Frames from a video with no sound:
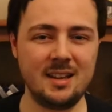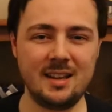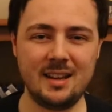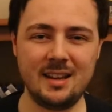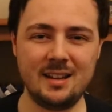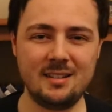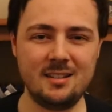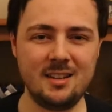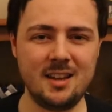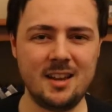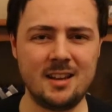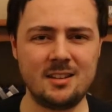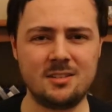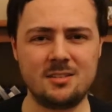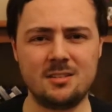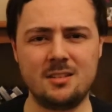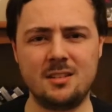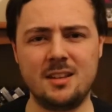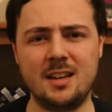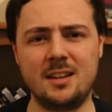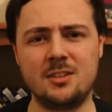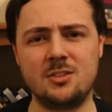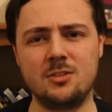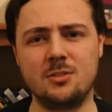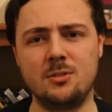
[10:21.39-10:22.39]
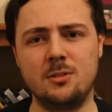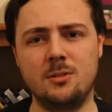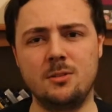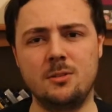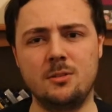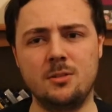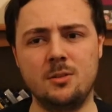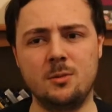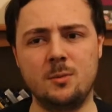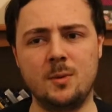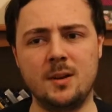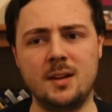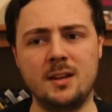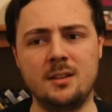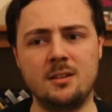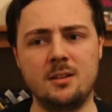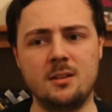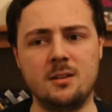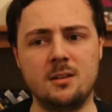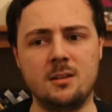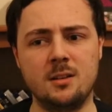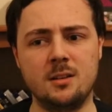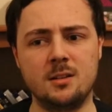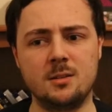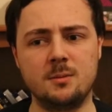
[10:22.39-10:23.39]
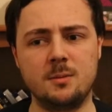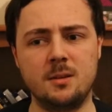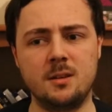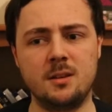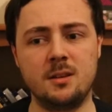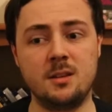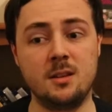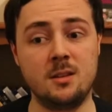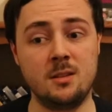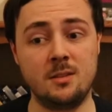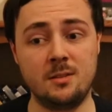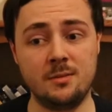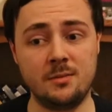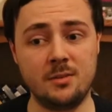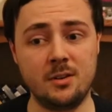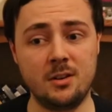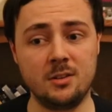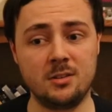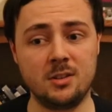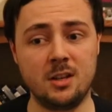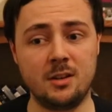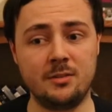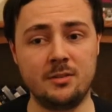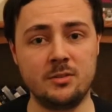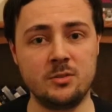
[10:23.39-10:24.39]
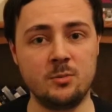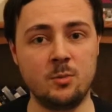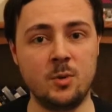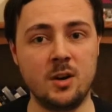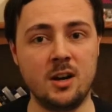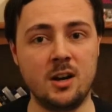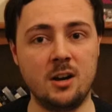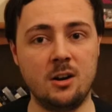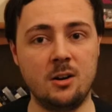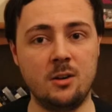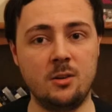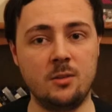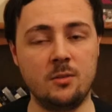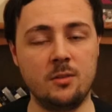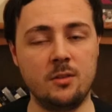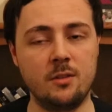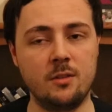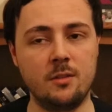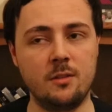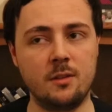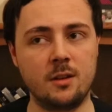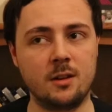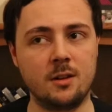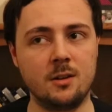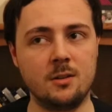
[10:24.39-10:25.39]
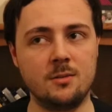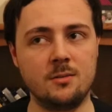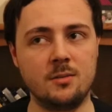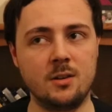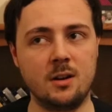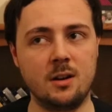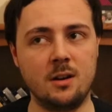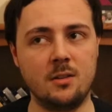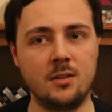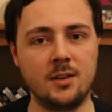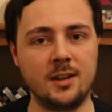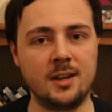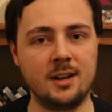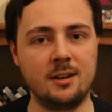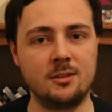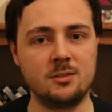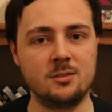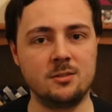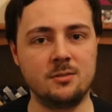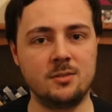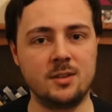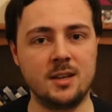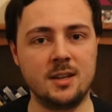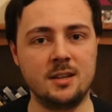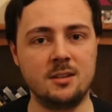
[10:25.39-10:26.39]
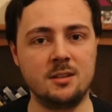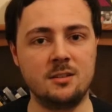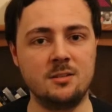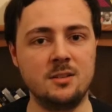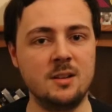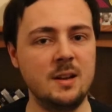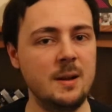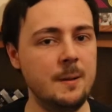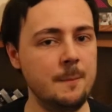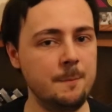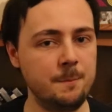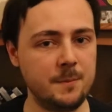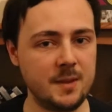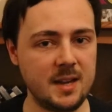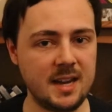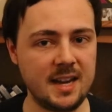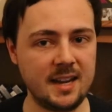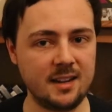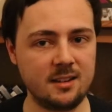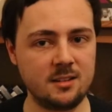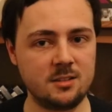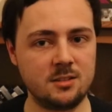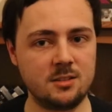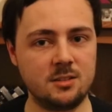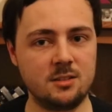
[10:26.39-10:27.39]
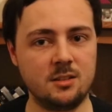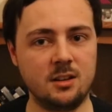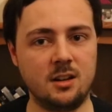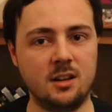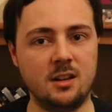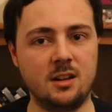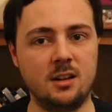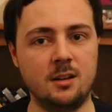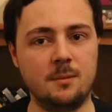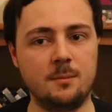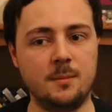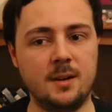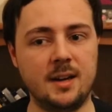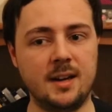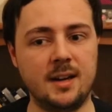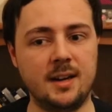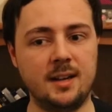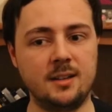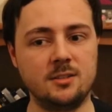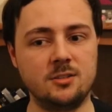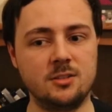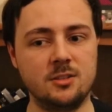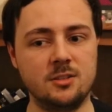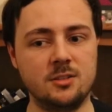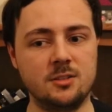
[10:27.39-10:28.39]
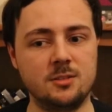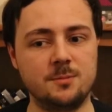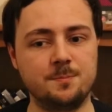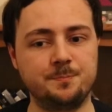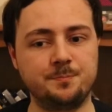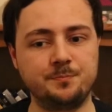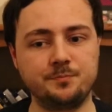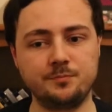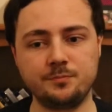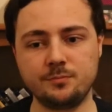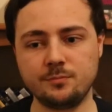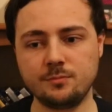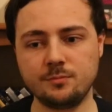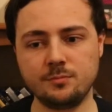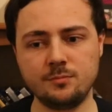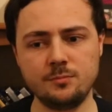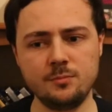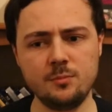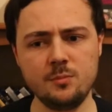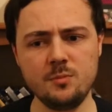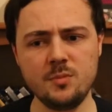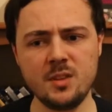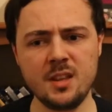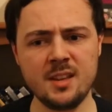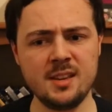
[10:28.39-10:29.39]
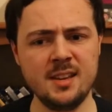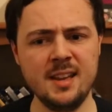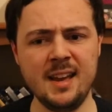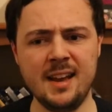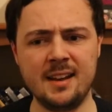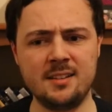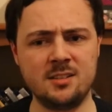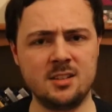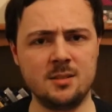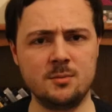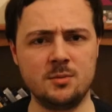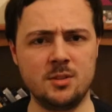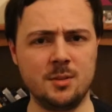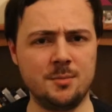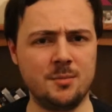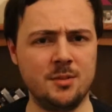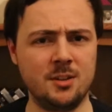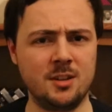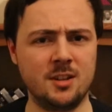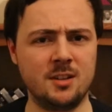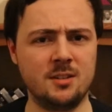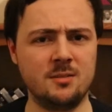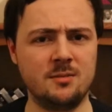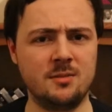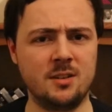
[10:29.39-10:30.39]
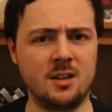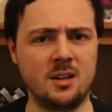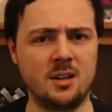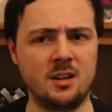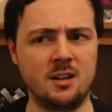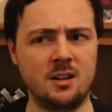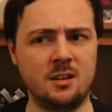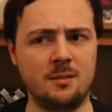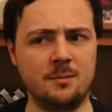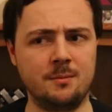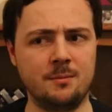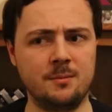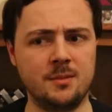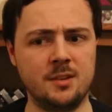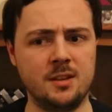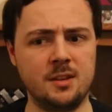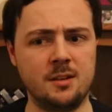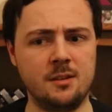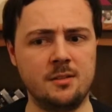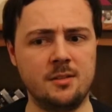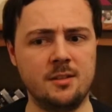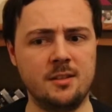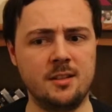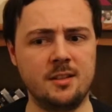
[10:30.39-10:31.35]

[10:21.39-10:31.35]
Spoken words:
And yes, the actual, the way that it's in the first half as well, the kind of the character of Guido acts and just, yeah, some of the kind of, you know,